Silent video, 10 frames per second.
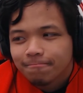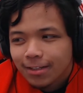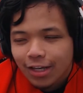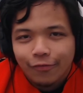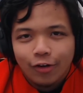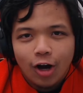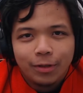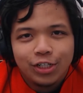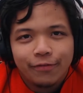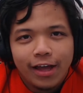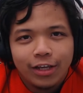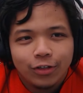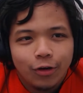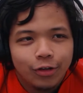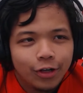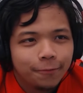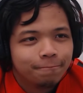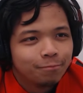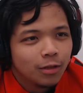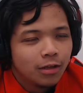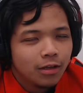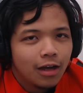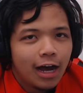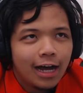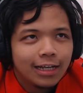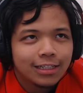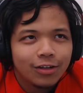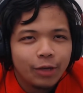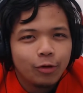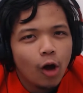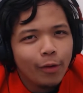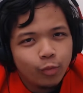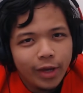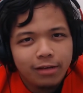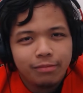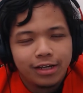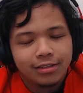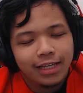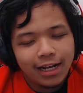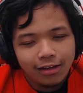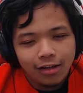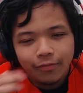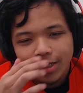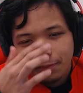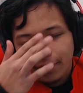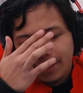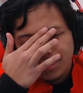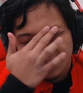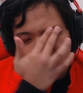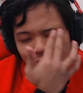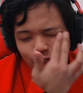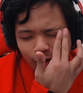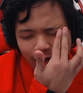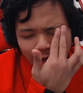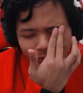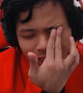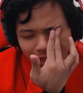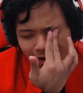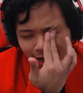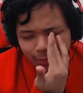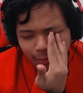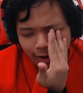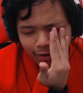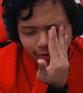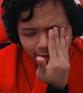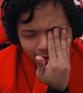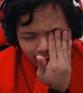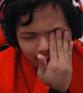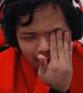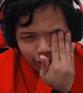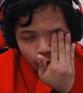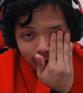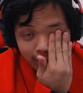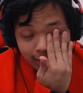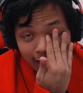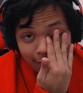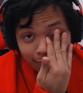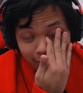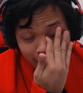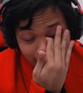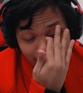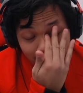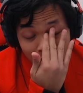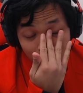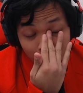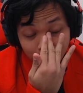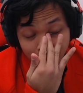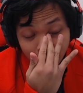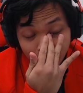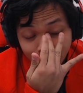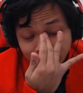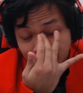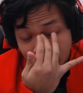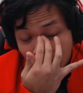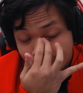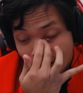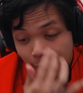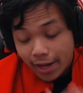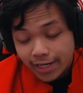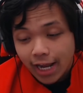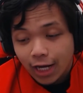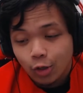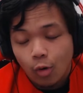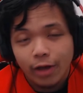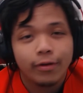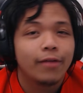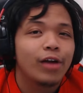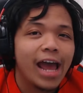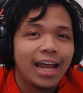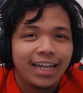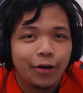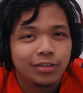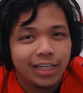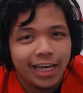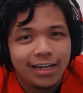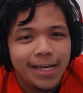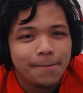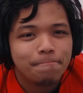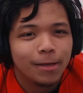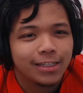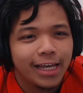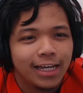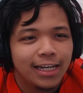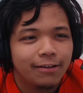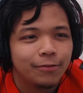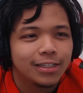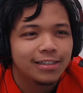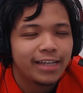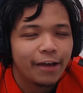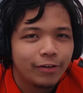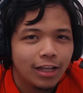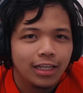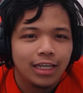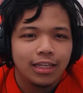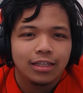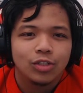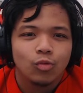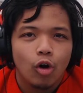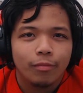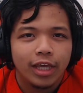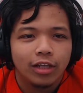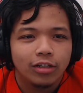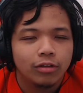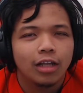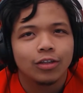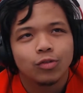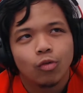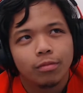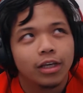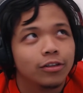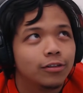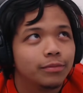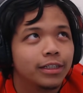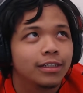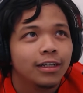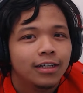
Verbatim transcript: yeah, if an RPG fan, you'll know, you know. Uh, so he would always win because he had a lot of experience. He knew how to play the cards better. Uh, he knew when to time. Um, he always found my deck annoying whenever I had Geralt Igni, because Igni was definitely the Swarm Killer. Well, not the Swarm Killer, but